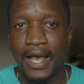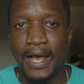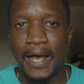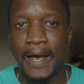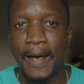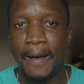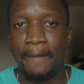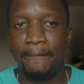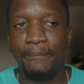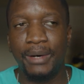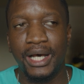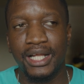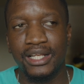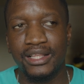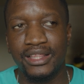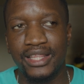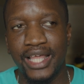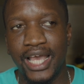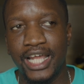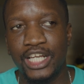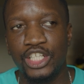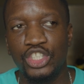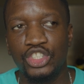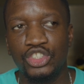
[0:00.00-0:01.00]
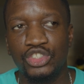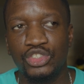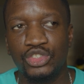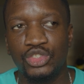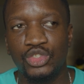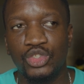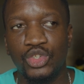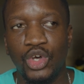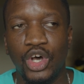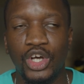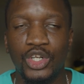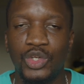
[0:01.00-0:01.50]
But that is
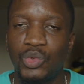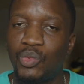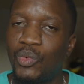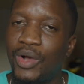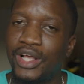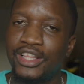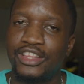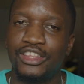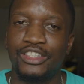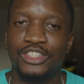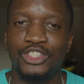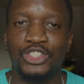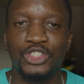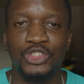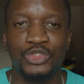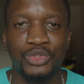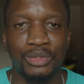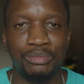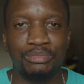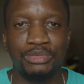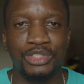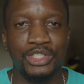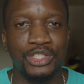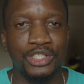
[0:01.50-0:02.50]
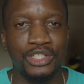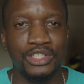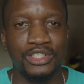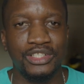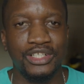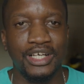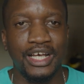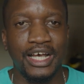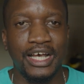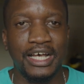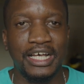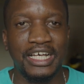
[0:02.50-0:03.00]
not what the
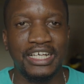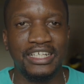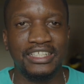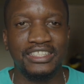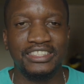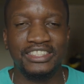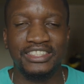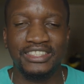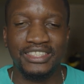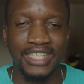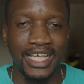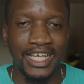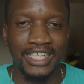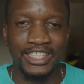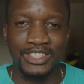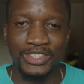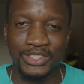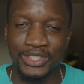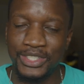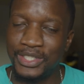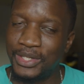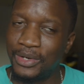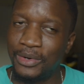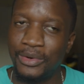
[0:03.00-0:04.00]
scripture says.